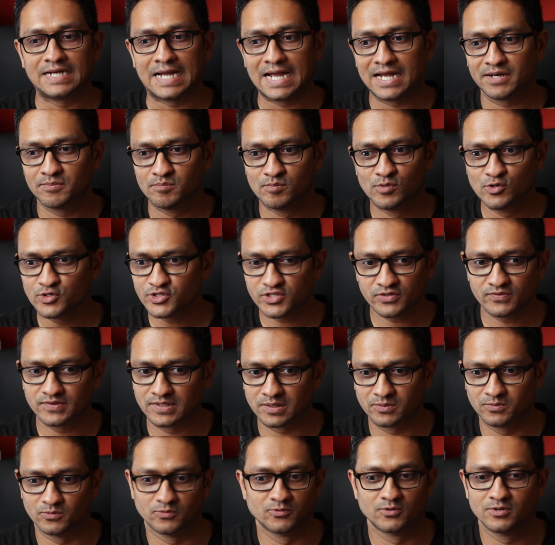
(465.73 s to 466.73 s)
And most of
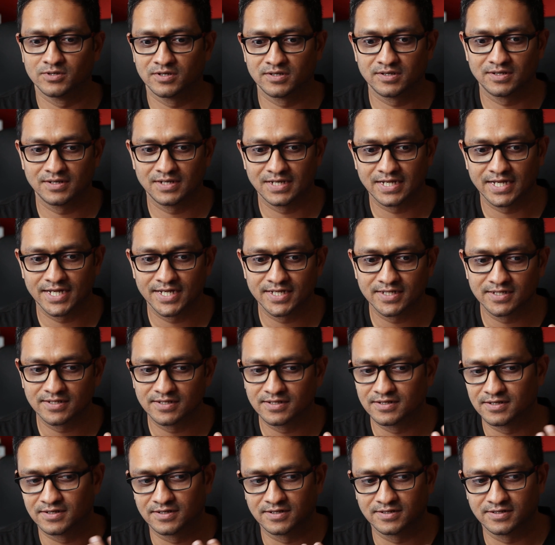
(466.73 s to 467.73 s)
them were like,
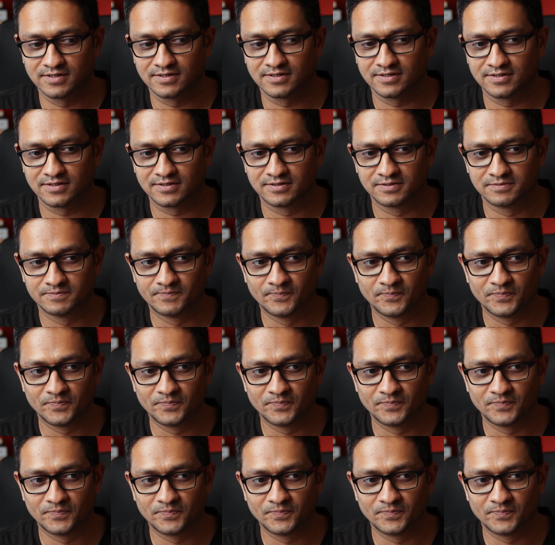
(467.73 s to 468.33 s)
uh,